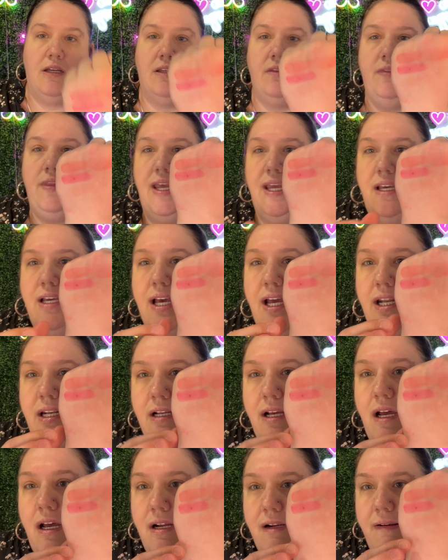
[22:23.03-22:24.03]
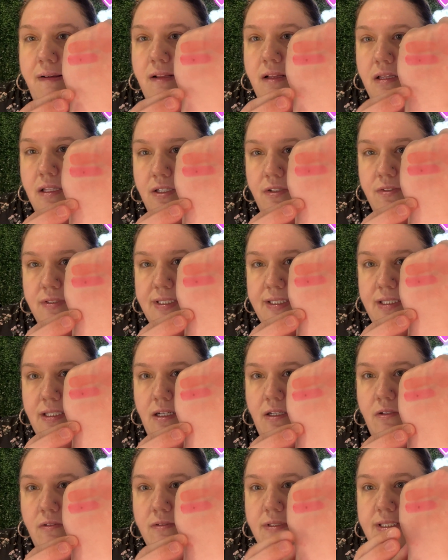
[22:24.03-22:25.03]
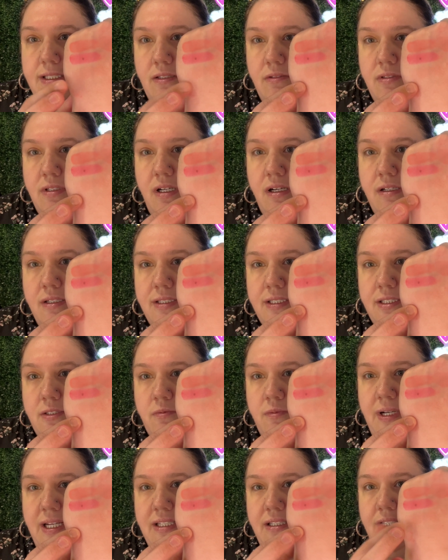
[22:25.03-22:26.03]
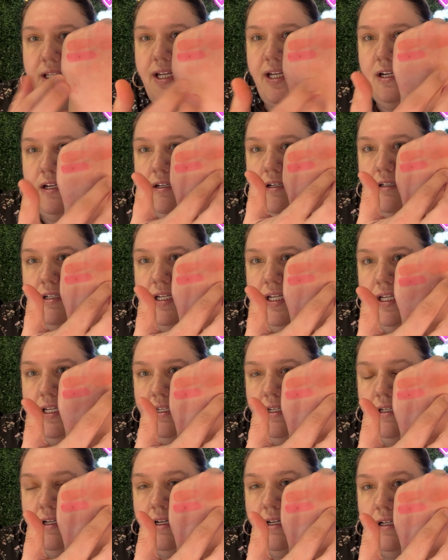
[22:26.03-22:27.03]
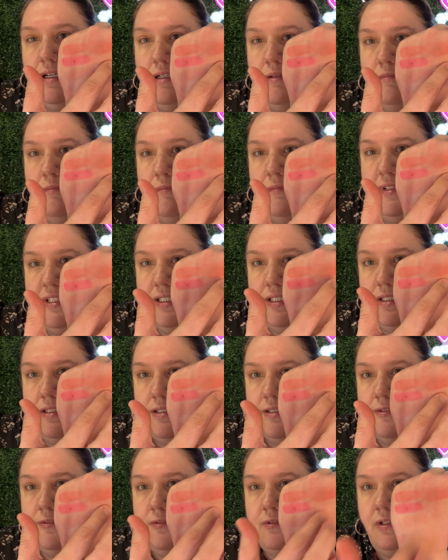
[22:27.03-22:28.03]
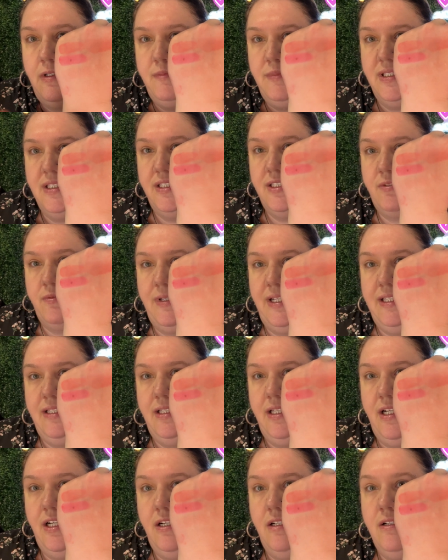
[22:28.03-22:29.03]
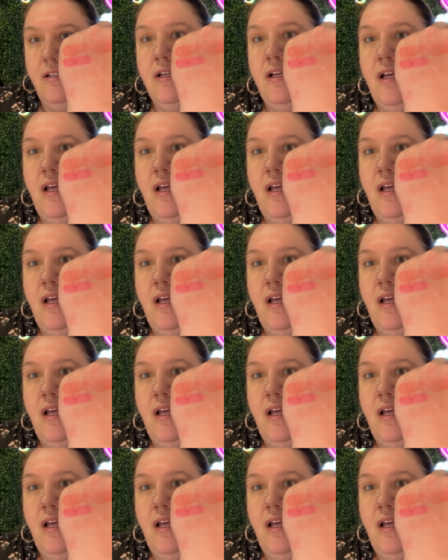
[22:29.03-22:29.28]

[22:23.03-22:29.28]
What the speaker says: They kind of are close though. So NARS is right there, and Physician Formula is right there.